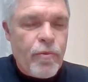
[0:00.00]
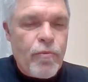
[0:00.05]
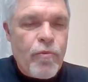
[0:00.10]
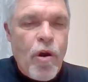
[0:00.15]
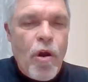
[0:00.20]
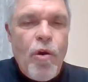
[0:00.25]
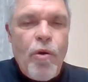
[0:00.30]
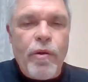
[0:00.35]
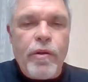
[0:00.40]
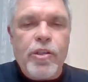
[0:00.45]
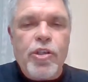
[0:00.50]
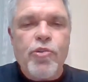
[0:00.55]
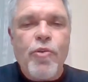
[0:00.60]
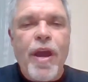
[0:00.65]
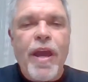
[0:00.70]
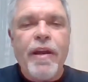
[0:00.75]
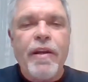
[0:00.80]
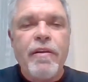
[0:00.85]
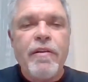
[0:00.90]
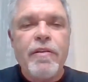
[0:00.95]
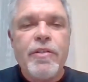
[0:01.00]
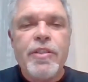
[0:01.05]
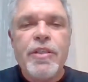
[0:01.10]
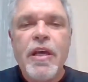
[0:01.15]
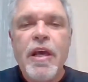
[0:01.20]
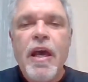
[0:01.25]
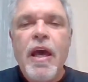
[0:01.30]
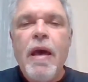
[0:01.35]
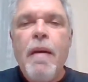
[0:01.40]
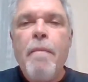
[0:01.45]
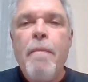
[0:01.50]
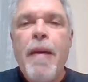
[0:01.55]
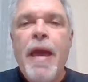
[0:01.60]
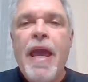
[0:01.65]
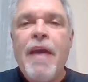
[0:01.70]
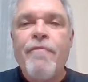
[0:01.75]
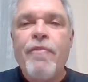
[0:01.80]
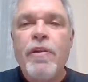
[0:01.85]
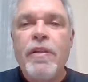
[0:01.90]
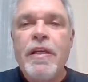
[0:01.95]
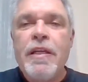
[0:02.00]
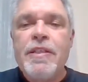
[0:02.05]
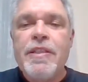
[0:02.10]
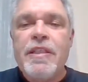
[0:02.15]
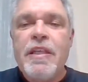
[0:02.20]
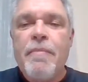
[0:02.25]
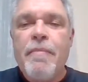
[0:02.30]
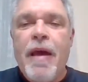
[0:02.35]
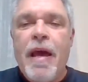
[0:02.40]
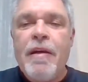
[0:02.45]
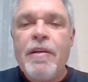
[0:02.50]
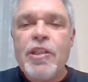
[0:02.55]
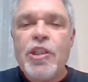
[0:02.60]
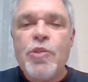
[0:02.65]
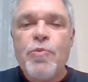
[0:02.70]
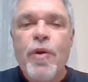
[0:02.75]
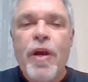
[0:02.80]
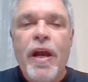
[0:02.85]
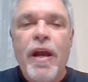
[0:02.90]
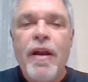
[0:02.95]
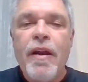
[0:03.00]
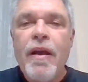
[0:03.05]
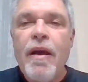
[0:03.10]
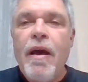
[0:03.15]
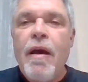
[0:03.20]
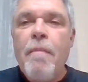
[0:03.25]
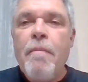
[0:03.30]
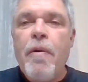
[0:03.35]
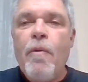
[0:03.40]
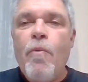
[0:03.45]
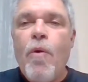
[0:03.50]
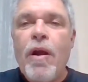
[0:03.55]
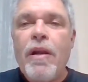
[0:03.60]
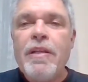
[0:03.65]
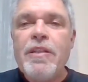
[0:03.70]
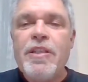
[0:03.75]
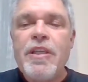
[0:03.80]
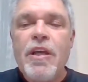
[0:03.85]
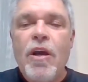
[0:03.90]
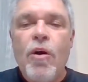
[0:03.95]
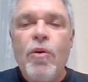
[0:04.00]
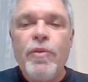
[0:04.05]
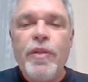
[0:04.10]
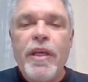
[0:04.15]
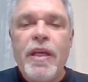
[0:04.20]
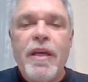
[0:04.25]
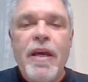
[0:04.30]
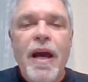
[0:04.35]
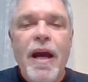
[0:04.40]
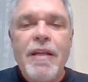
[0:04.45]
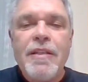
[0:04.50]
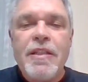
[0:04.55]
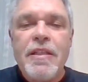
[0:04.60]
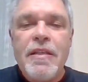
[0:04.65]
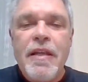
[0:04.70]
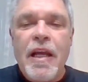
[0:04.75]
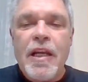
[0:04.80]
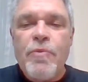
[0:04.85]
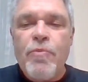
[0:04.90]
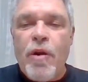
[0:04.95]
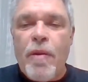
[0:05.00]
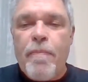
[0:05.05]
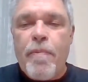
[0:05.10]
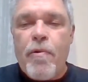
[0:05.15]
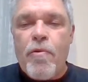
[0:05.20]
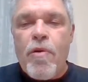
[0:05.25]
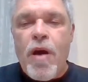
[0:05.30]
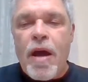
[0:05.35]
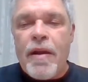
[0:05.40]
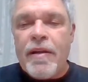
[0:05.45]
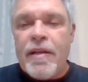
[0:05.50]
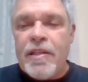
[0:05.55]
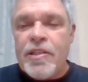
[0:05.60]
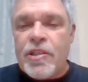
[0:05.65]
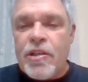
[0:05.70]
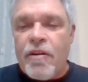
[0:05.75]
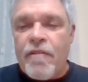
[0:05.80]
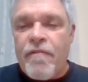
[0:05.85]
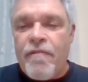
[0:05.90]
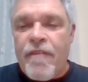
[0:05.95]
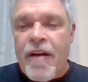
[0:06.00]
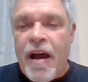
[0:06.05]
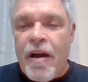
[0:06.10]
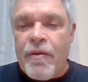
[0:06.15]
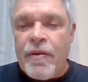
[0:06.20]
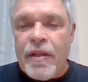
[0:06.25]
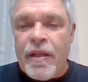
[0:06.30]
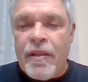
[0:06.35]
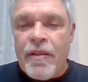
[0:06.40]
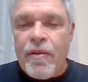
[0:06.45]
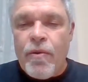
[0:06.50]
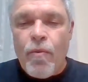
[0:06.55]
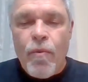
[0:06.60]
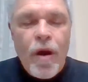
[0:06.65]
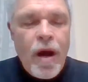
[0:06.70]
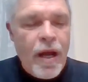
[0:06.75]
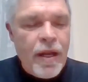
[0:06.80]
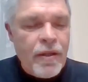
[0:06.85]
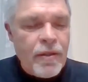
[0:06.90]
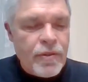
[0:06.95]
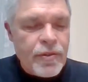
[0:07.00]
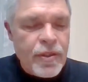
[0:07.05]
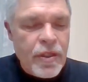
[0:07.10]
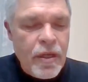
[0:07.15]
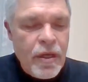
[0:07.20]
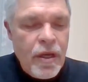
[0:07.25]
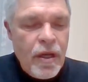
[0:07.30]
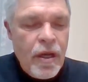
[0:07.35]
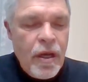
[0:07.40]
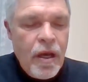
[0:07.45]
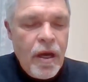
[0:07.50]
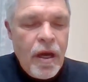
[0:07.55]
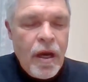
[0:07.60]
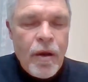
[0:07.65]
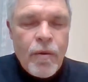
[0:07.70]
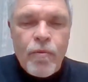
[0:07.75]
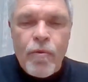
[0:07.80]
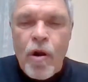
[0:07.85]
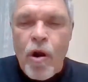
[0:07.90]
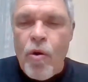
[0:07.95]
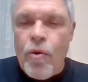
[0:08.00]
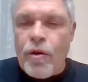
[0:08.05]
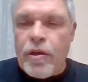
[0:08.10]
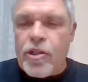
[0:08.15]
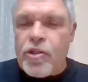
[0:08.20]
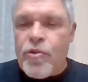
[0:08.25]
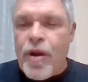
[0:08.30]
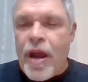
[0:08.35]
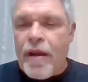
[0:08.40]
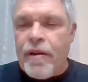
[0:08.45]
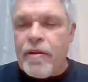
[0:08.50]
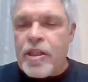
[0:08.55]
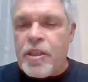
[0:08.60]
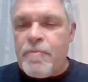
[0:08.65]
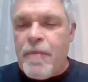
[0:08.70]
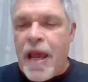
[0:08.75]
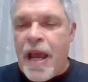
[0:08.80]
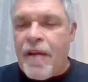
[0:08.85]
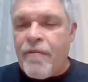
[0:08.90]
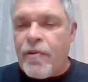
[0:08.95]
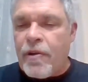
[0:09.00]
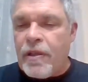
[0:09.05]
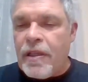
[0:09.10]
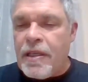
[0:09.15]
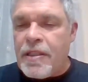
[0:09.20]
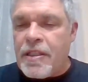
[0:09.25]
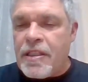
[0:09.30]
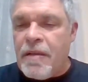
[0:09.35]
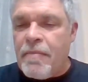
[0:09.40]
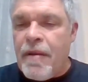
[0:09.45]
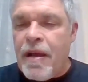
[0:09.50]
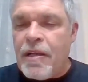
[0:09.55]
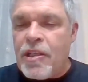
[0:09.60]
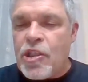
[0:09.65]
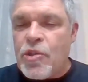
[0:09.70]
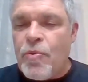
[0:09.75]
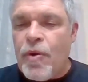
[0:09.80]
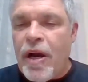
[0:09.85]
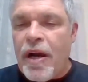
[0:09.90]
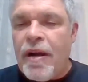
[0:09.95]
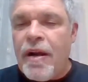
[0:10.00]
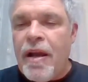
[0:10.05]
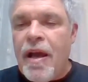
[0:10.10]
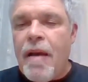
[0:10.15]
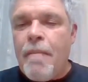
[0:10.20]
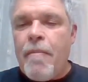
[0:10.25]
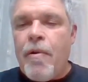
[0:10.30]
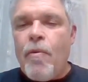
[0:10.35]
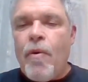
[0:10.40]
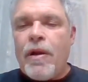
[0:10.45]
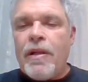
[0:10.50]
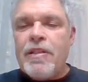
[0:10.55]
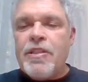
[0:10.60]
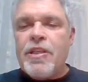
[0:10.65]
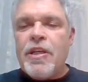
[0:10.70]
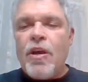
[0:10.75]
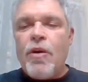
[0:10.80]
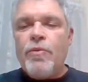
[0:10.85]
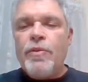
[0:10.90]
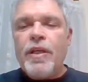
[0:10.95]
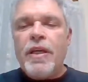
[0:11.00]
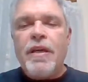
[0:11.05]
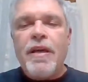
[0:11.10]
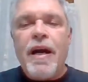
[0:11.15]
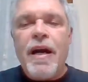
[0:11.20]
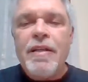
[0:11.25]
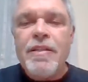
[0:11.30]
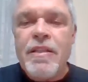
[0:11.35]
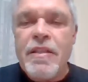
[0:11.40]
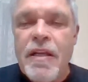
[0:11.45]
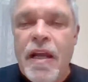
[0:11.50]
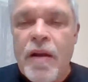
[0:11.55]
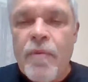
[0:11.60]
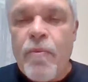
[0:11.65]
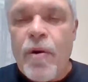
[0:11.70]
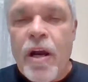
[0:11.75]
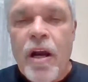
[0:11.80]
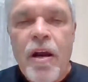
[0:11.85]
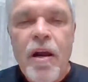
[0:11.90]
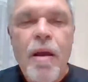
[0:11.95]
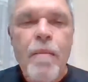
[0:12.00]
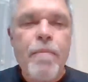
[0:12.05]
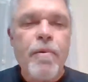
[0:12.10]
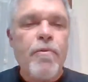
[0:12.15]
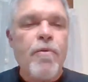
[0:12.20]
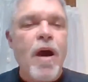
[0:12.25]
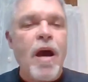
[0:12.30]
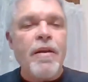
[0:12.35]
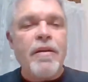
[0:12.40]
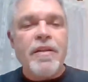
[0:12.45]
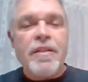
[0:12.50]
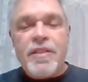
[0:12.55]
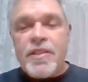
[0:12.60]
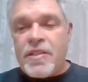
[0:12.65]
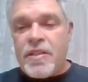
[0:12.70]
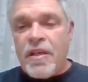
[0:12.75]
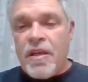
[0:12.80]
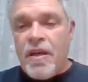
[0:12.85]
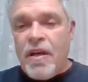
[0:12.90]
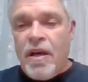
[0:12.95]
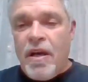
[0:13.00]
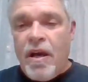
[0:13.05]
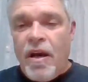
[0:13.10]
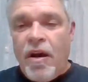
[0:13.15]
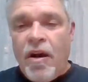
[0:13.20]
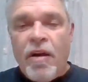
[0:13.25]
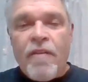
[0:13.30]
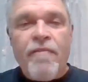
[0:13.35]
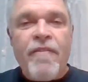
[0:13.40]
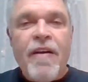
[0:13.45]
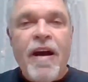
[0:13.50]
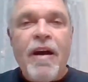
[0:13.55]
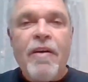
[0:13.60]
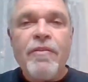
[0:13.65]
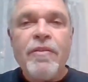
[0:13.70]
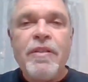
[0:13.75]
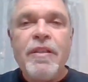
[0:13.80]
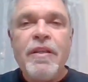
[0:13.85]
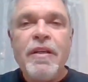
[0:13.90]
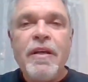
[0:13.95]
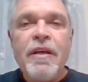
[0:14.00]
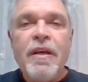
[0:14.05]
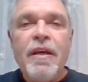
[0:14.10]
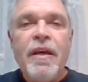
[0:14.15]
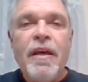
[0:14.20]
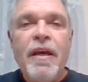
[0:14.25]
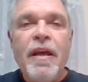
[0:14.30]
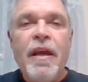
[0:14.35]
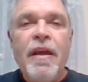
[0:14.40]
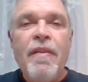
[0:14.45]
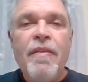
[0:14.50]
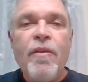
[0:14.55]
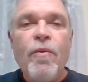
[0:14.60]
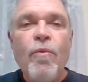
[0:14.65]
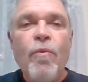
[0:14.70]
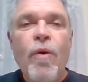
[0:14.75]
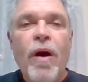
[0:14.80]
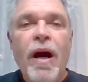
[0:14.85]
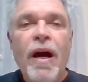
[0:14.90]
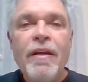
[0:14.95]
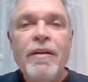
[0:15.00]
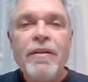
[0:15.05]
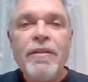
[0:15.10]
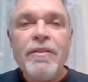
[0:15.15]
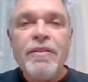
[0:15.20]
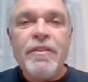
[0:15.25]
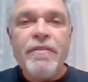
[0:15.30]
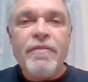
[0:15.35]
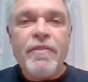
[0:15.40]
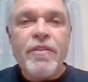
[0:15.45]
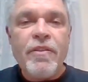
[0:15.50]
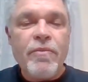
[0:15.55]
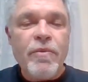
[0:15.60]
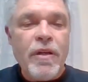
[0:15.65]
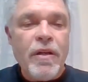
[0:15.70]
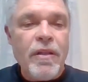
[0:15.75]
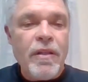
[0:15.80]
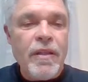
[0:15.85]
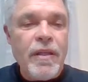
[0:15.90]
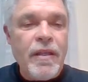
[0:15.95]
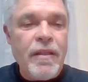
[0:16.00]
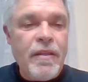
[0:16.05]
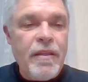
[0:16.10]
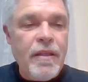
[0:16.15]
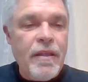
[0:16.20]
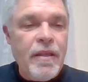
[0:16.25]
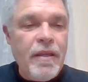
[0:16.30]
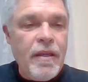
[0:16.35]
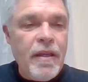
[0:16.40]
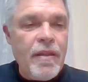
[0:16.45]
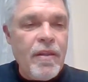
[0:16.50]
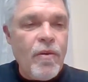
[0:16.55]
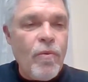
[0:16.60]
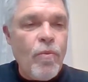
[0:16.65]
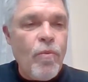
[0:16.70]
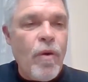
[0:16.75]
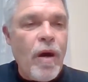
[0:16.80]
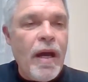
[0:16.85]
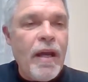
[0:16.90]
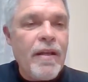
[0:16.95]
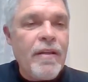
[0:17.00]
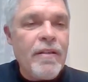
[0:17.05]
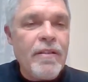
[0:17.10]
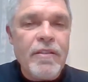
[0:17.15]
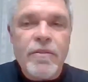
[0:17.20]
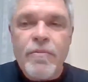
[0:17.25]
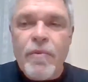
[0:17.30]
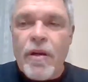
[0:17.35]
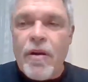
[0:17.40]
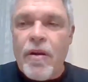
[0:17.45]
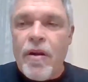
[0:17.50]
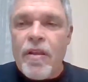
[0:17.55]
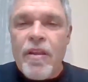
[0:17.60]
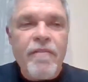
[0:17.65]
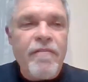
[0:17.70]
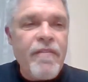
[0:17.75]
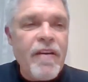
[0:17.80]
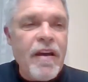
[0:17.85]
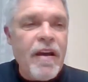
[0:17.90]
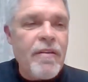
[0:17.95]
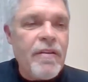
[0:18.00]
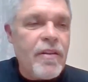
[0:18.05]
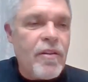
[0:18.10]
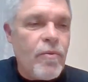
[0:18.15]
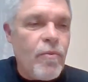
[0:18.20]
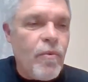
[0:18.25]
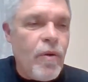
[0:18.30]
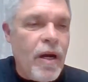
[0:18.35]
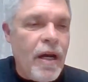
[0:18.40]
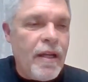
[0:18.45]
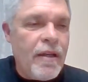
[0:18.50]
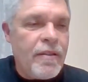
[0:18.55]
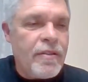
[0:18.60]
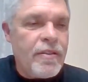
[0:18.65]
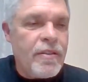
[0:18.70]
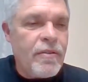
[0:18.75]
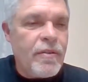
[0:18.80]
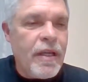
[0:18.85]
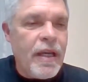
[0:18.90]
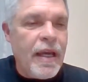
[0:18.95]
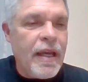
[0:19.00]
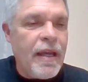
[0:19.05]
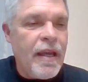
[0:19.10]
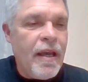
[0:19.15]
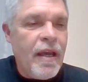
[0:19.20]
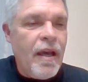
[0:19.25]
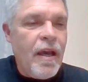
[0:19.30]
Rogue traders may have released them elsewhere, but what is the only continent where piranhas are found in the wild? Rogue traders may have released them elsewhere, but what is the only continent where piranhas are found in the wild, if you will, in the wild? Where are they found in the wild? Okay.